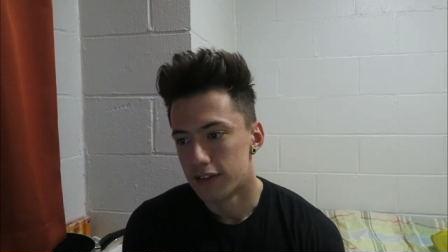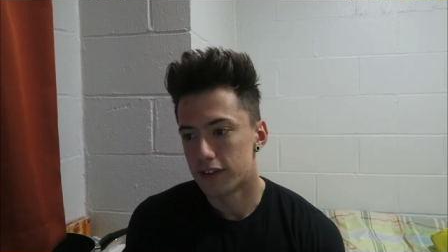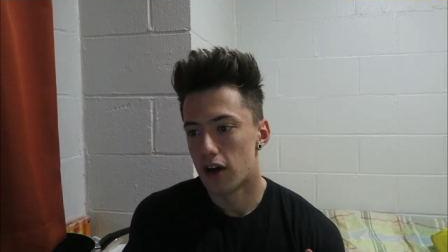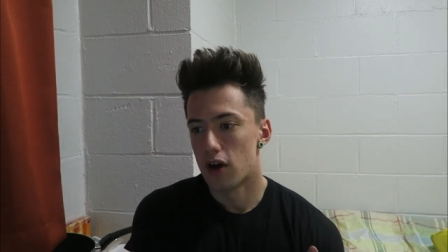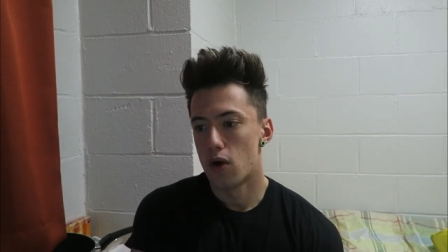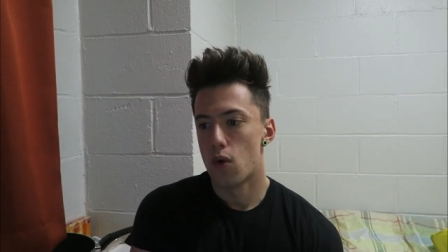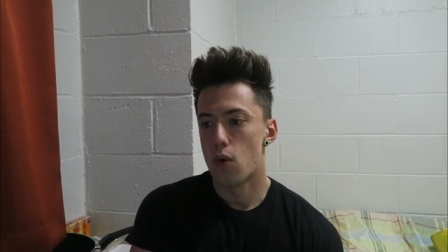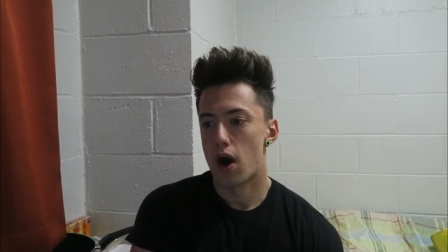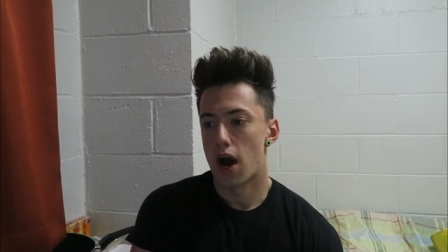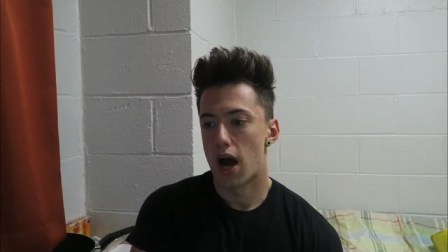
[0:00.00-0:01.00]

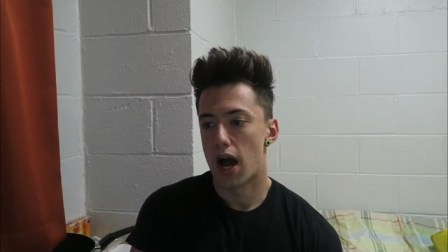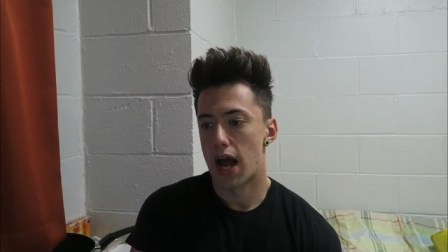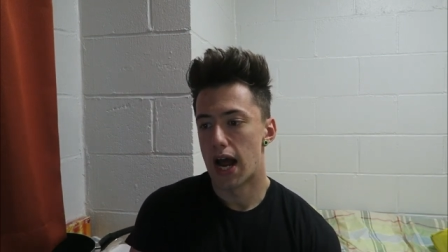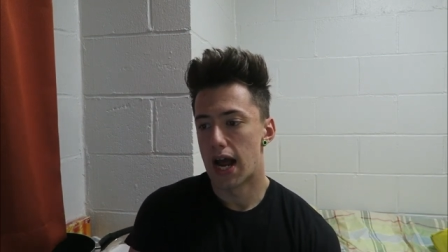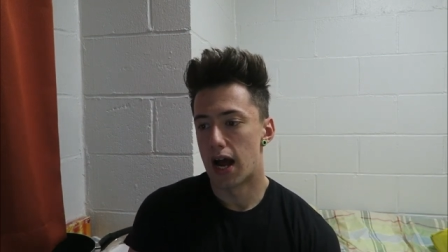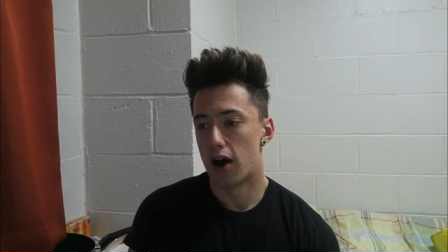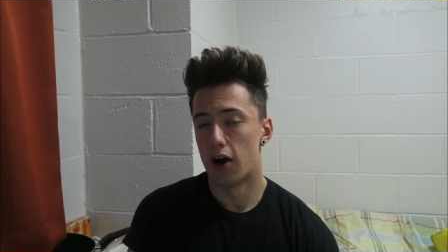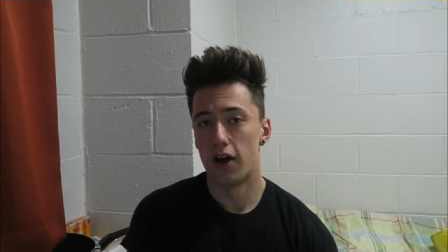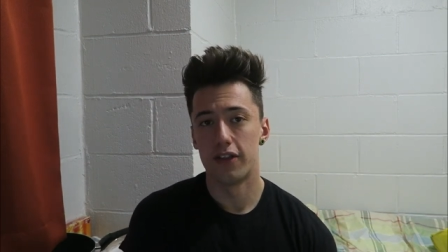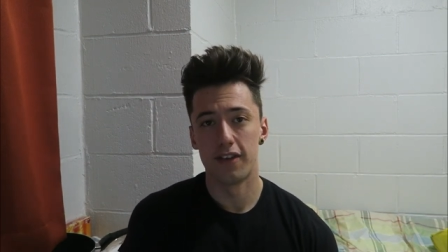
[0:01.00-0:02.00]
So
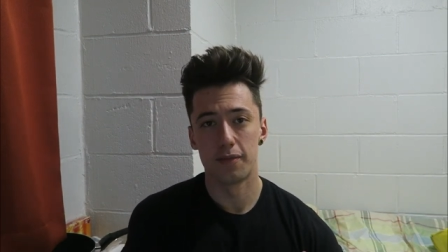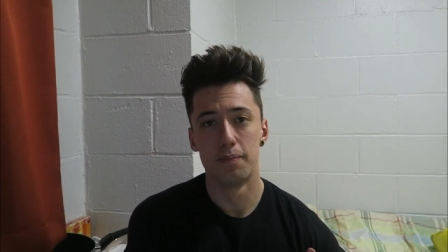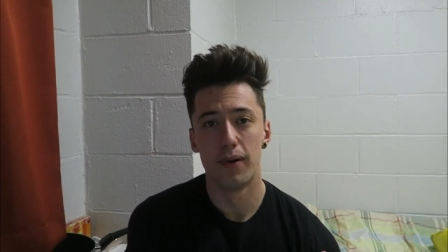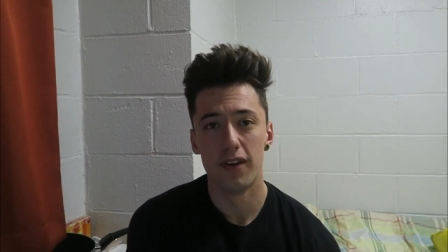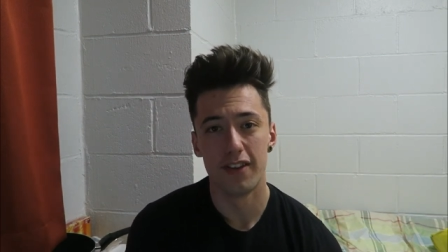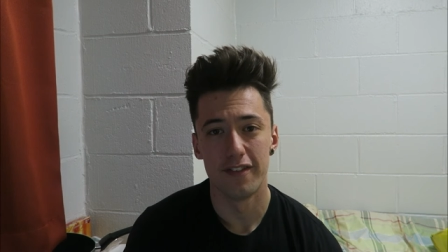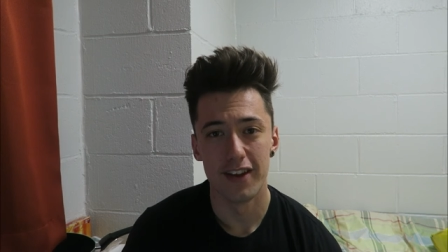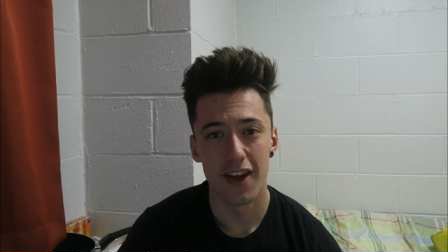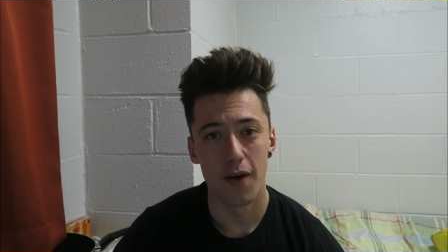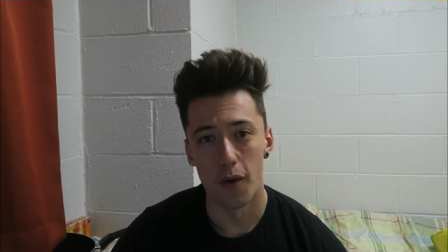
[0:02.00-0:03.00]
at this point in the
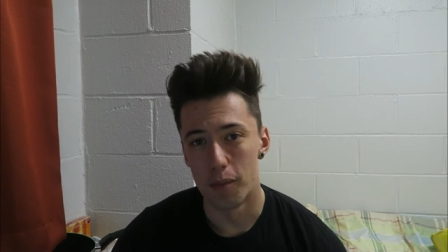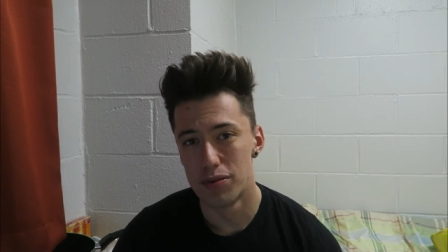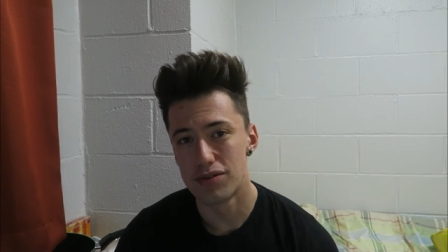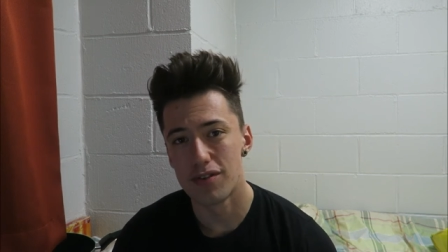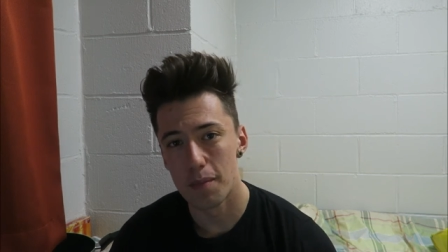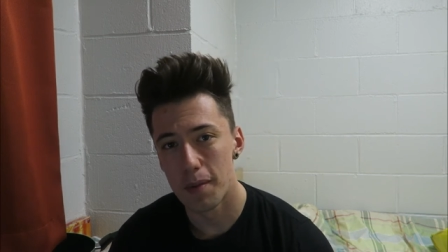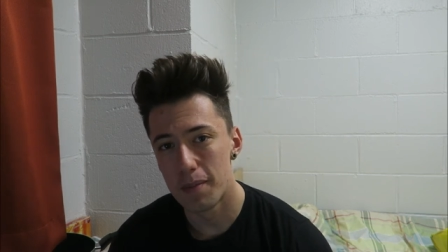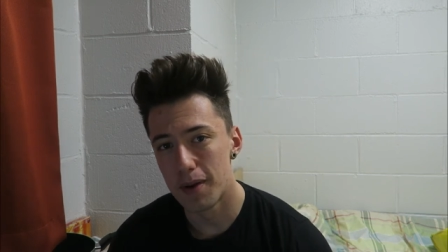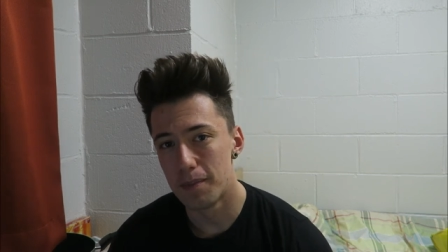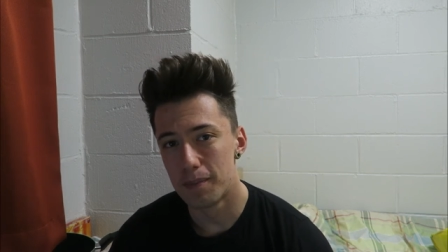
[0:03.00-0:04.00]
video I'll
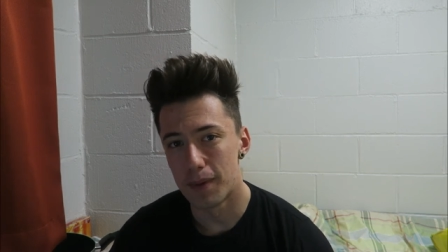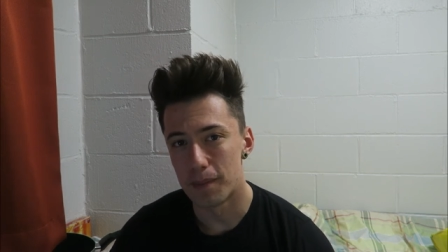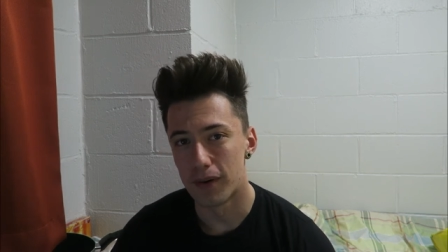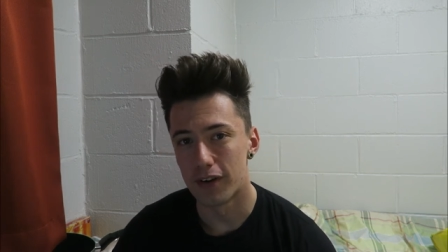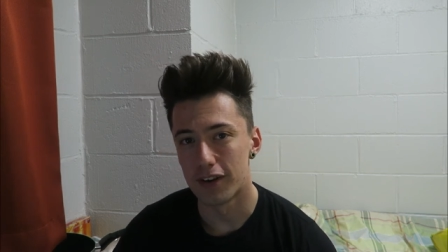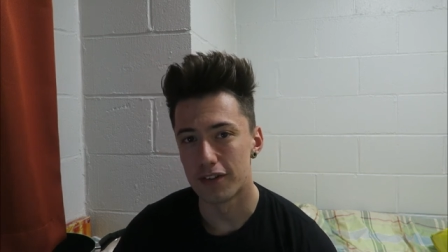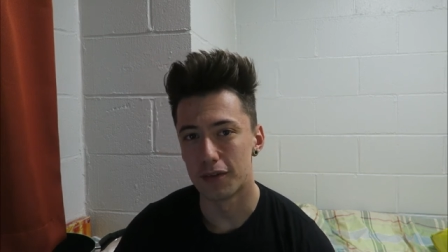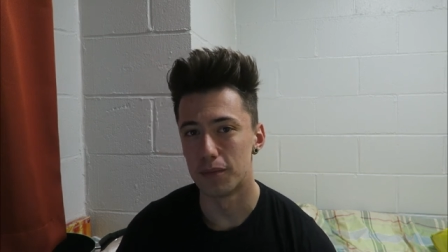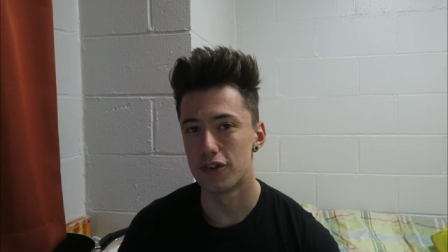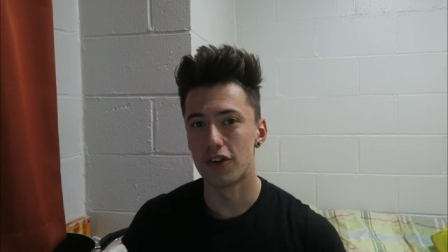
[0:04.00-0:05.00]
probably be putting
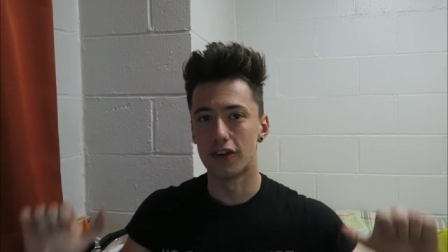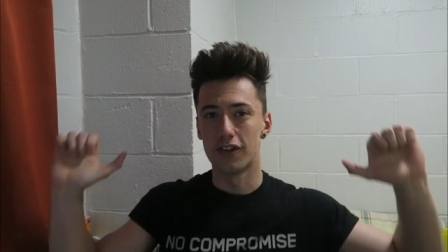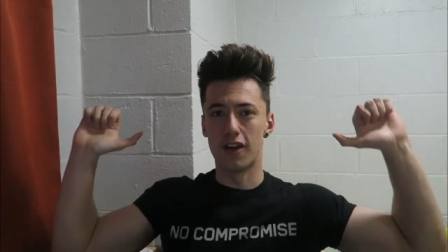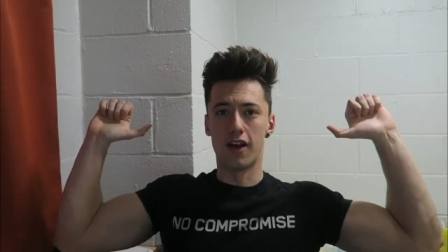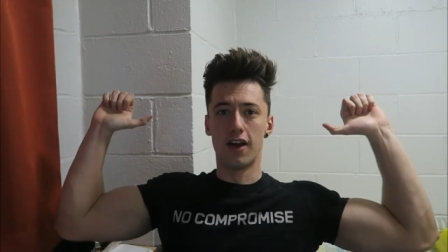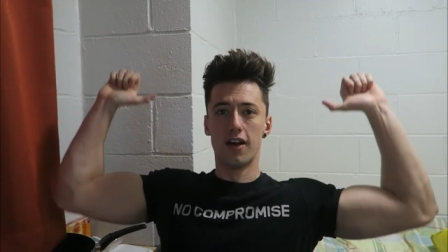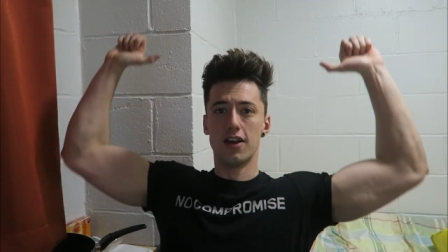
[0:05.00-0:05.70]
some shoulder